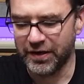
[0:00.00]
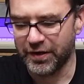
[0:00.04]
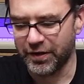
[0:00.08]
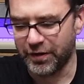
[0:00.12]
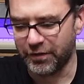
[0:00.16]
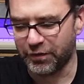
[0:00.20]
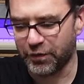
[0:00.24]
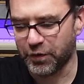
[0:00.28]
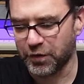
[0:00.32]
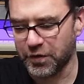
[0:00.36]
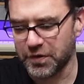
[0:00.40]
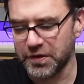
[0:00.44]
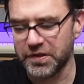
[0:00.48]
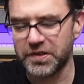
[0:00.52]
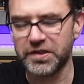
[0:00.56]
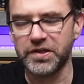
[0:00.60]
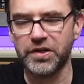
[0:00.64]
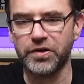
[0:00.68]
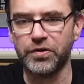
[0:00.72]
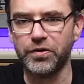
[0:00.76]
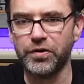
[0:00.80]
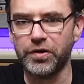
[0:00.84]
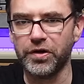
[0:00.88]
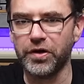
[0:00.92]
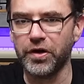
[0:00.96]
Of course, you
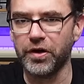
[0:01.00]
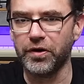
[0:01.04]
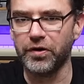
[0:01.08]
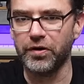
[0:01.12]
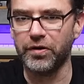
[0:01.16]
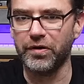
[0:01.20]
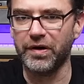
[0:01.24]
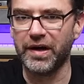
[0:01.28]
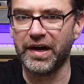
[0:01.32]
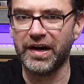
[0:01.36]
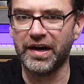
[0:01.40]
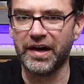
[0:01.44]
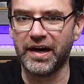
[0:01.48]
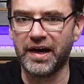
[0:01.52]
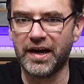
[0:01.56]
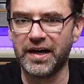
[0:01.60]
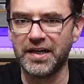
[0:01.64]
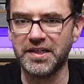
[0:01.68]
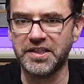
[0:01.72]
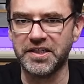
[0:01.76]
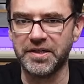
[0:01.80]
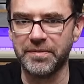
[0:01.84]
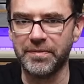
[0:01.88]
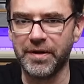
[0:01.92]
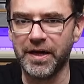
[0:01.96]
could go an
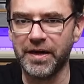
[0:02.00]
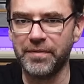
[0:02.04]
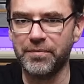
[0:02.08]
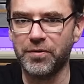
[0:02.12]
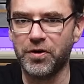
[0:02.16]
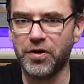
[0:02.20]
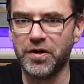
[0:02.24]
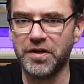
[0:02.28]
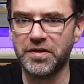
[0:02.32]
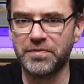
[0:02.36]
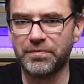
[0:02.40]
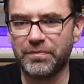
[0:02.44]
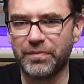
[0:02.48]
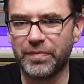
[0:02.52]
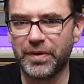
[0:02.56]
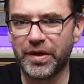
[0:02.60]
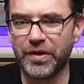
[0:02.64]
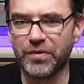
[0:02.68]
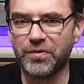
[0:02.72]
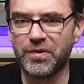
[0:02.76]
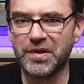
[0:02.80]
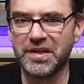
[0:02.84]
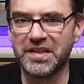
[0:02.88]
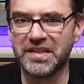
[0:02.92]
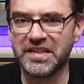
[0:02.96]
RGB mod, but I
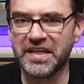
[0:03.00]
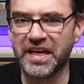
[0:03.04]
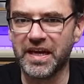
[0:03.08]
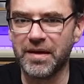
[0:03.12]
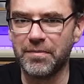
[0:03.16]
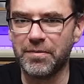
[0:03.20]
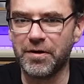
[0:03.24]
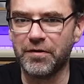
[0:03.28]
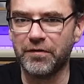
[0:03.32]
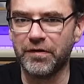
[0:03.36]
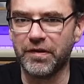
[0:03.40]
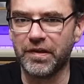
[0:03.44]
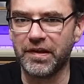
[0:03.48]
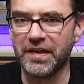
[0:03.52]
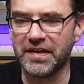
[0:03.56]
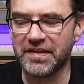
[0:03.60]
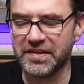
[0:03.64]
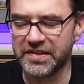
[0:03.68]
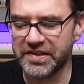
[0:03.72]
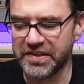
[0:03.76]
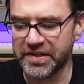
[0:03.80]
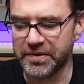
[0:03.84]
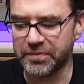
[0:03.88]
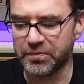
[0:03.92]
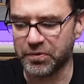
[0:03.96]
wanted to keep everything
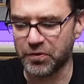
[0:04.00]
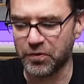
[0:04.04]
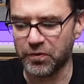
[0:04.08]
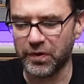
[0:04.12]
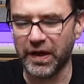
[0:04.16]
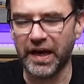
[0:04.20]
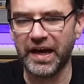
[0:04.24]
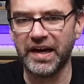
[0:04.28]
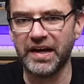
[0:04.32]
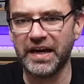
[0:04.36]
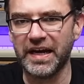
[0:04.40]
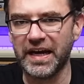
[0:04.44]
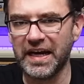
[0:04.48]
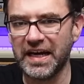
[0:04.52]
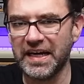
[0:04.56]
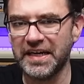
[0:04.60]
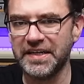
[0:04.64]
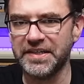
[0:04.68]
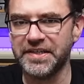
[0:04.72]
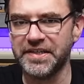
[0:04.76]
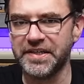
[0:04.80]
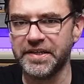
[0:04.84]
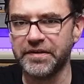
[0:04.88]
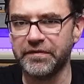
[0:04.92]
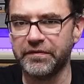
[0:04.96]
simple and
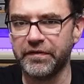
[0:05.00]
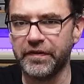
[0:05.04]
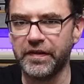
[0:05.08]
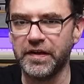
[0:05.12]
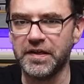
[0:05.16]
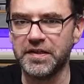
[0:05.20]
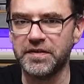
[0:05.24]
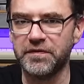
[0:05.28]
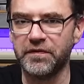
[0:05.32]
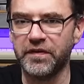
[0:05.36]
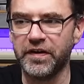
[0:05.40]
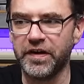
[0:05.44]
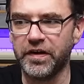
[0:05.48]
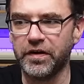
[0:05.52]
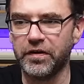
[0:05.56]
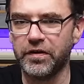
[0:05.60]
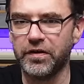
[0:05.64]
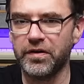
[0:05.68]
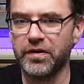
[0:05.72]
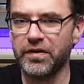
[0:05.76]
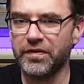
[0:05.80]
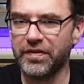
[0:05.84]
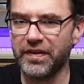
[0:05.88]
easy for this video.